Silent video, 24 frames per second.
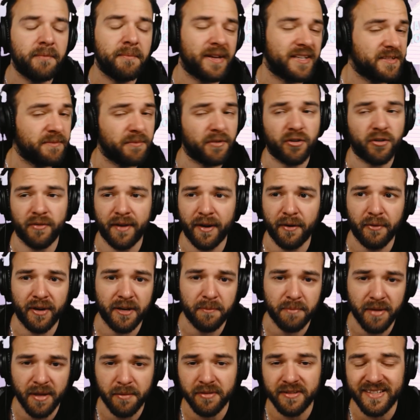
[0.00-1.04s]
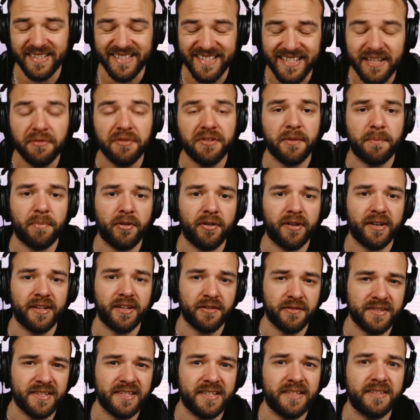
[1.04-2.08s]
Makes them a great way to be able to deal with opponent
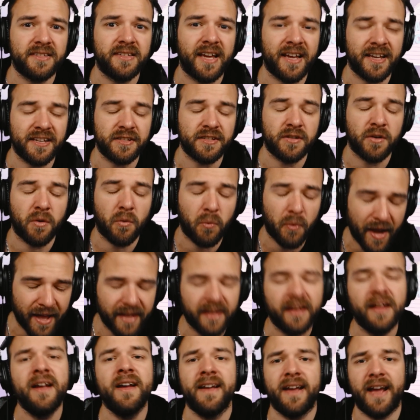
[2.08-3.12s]
Unisons as well.